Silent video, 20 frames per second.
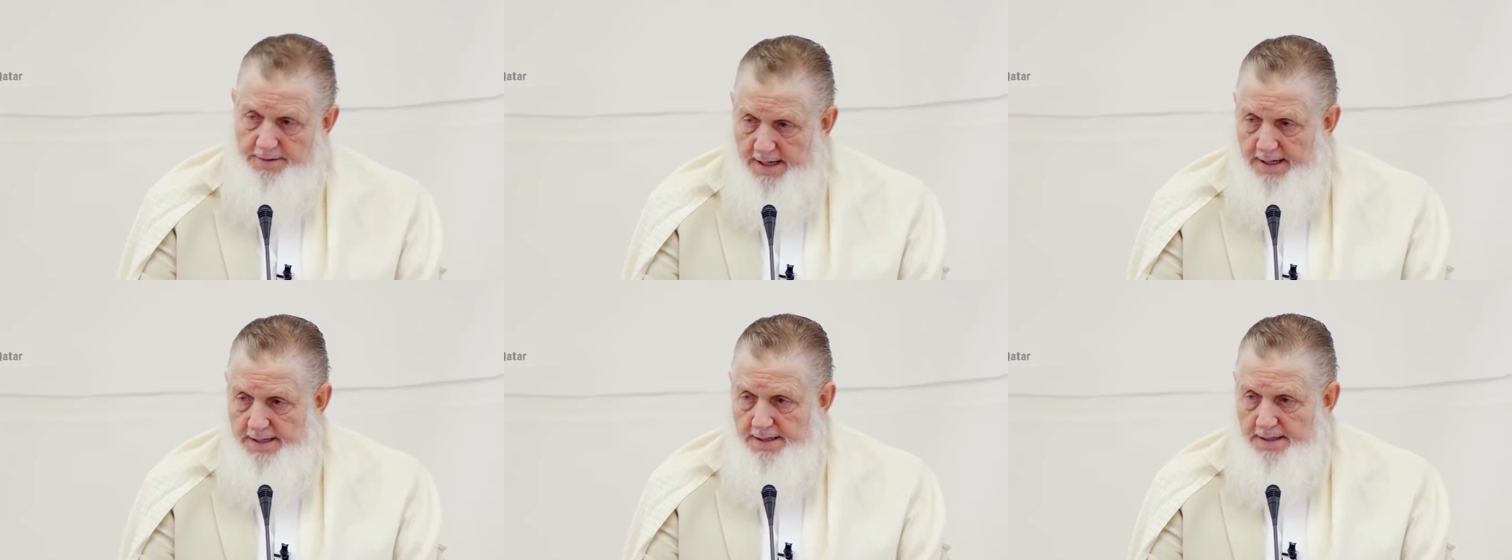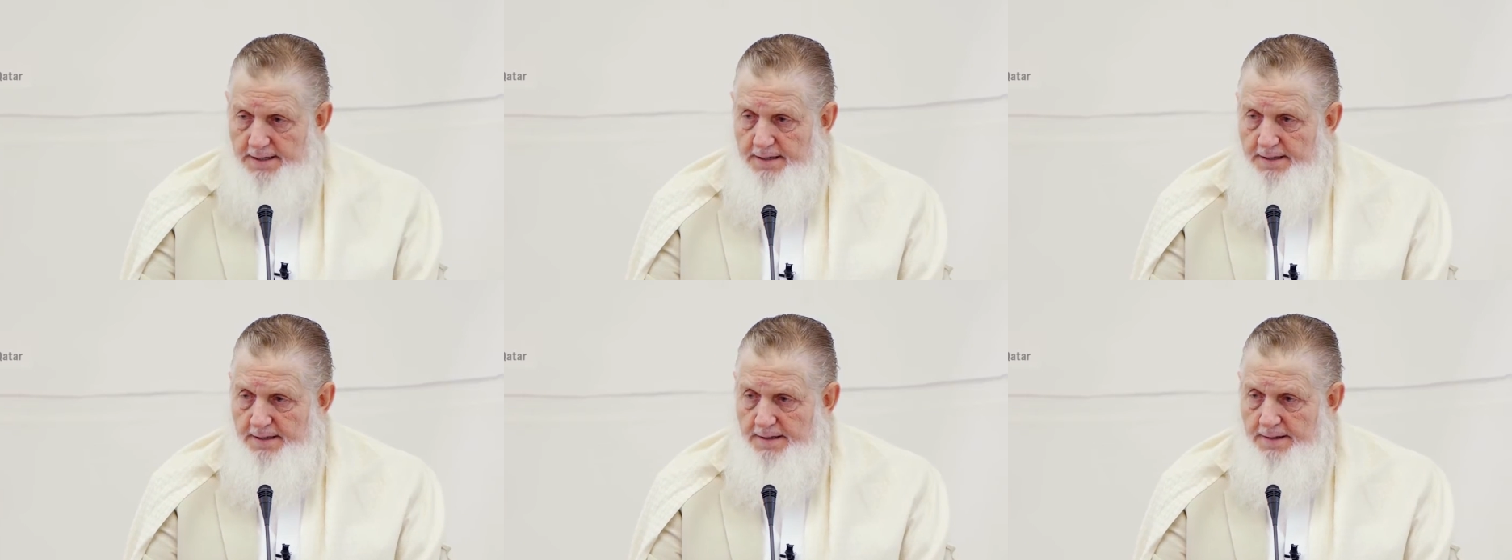
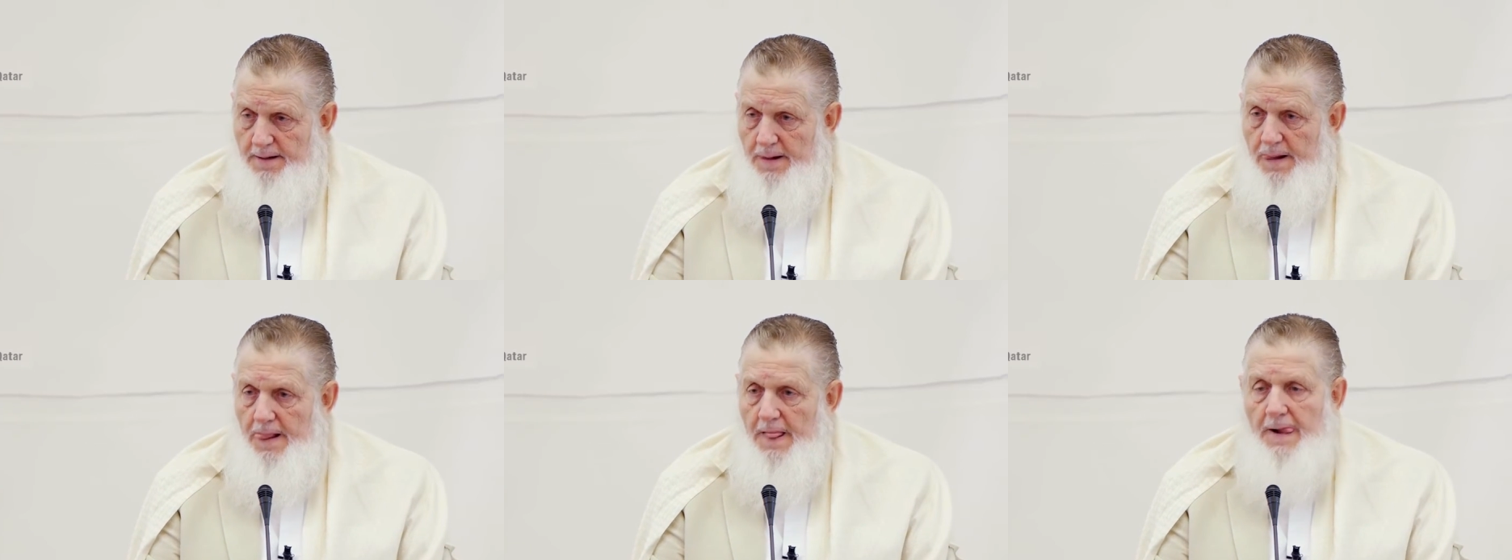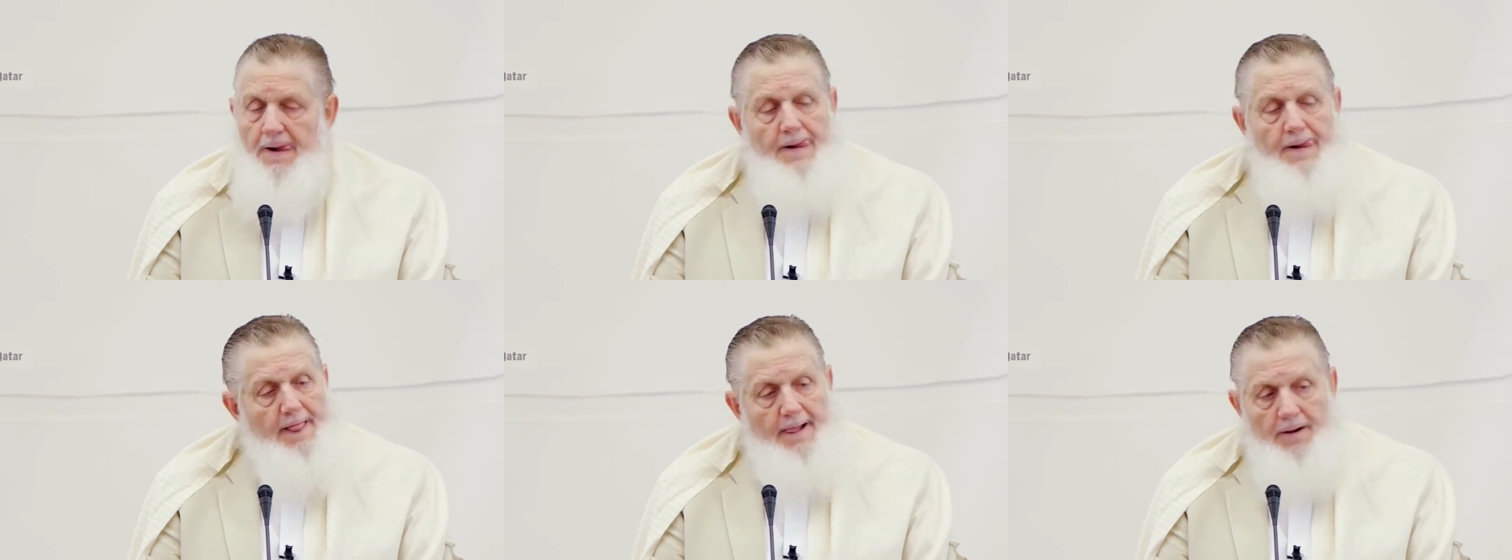right?
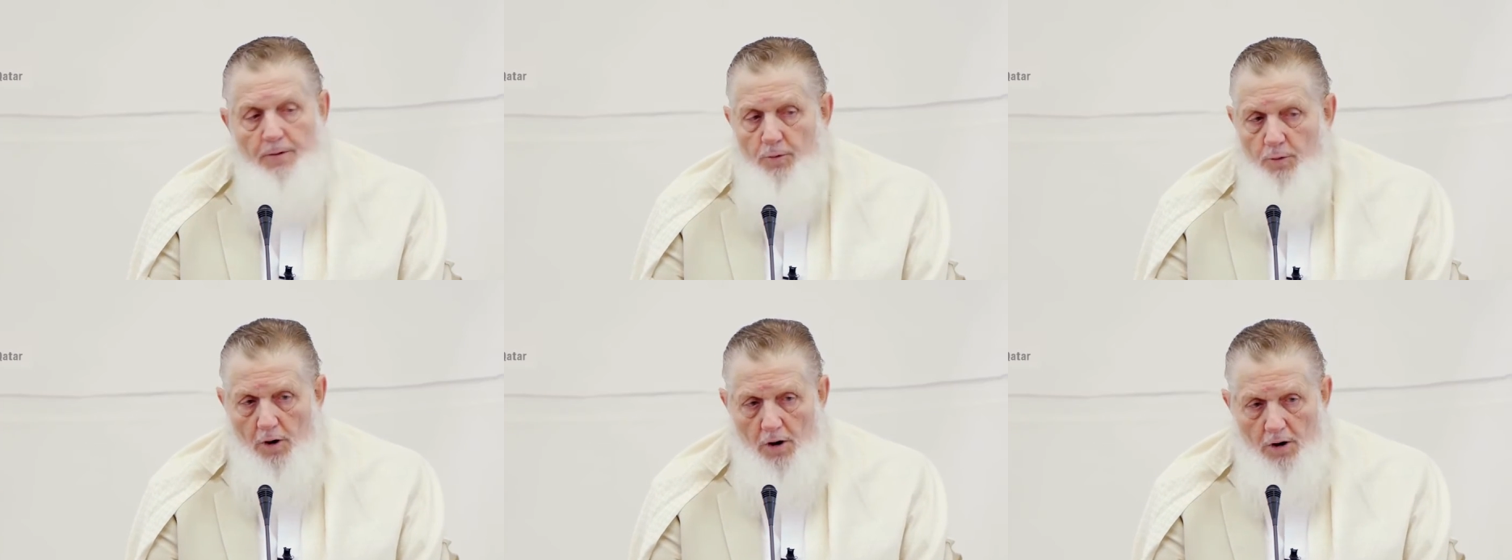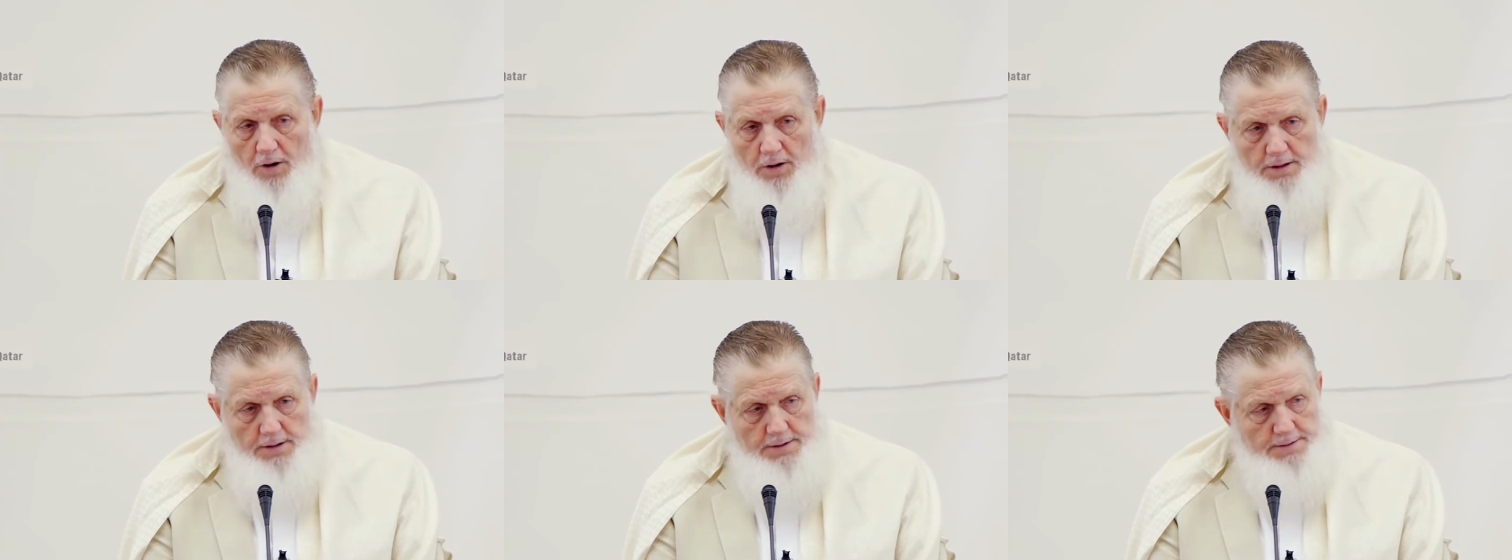
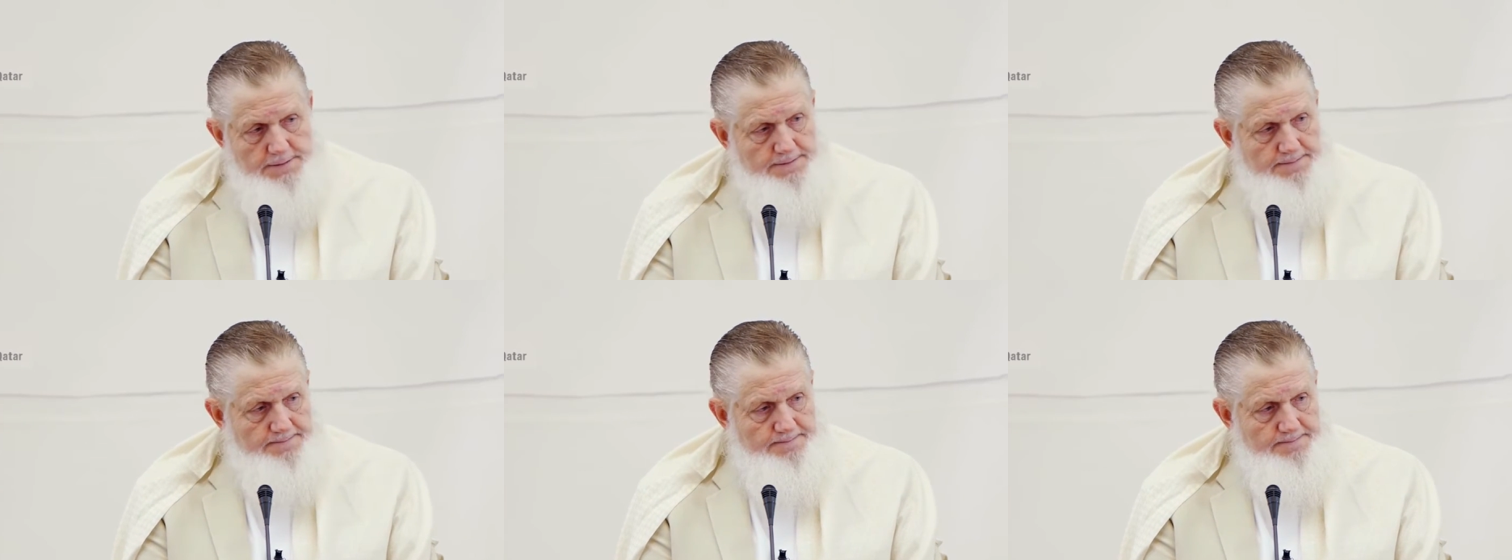Wrong.